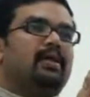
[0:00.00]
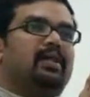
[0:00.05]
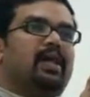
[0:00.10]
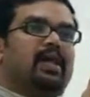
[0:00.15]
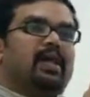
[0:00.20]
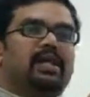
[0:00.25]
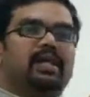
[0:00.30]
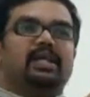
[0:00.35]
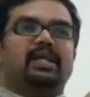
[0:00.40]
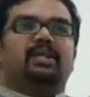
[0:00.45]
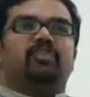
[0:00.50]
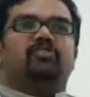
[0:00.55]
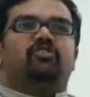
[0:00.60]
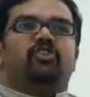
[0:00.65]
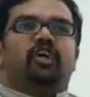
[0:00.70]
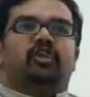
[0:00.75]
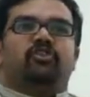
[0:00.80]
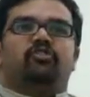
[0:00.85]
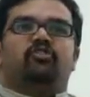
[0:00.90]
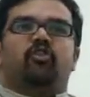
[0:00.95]
The Indian
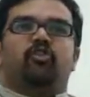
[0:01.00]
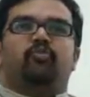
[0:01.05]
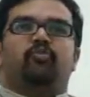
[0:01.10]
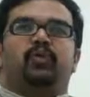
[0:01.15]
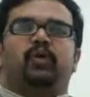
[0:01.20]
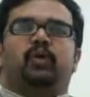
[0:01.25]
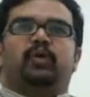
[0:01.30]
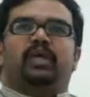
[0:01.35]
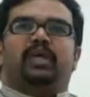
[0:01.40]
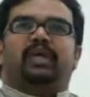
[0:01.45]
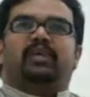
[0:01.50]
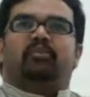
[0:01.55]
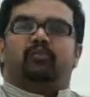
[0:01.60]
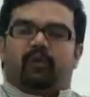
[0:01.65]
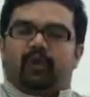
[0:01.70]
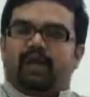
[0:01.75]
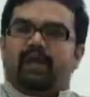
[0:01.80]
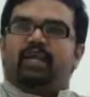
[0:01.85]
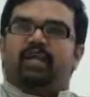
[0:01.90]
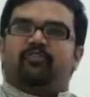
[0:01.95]
sense of beauty
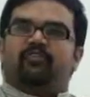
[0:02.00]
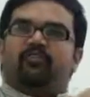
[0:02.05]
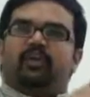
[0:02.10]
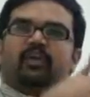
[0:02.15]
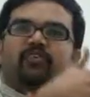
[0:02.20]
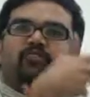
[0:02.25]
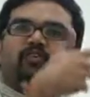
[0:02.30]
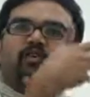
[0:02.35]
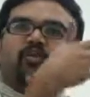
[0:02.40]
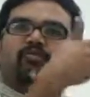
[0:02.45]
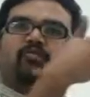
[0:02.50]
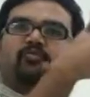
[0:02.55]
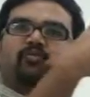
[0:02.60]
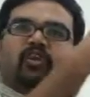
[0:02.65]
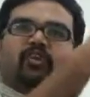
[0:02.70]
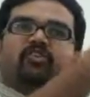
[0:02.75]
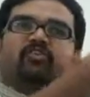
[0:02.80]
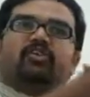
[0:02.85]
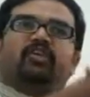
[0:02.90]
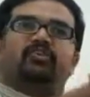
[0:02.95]
is very different from
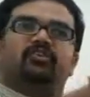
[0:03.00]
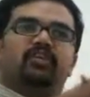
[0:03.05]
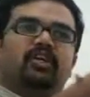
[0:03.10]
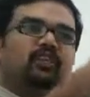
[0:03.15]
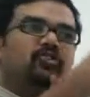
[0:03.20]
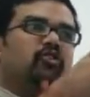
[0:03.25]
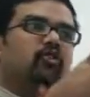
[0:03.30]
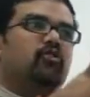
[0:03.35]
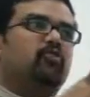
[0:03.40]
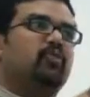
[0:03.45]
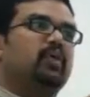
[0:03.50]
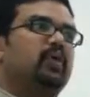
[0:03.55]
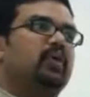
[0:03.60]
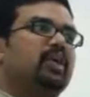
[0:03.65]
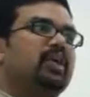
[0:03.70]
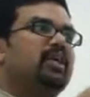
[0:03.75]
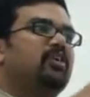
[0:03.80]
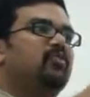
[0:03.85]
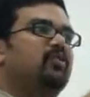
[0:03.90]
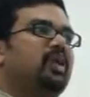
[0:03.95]
Western sense of
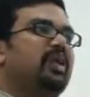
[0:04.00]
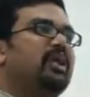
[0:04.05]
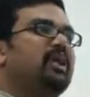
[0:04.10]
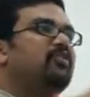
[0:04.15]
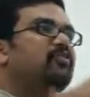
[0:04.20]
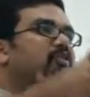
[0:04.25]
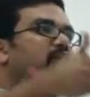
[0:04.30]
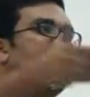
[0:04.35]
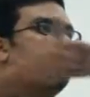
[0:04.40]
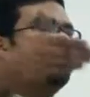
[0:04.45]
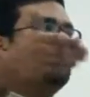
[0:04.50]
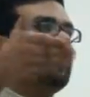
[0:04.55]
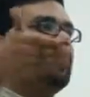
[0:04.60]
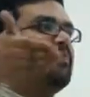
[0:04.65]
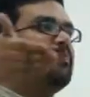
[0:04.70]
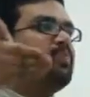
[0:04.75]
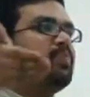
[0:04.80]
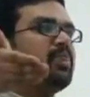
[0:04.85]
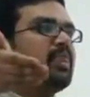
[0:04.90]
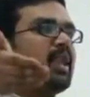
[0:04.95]
beauty, is very different
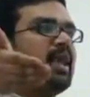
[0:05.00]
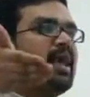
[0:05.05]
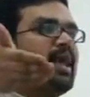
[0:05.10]
from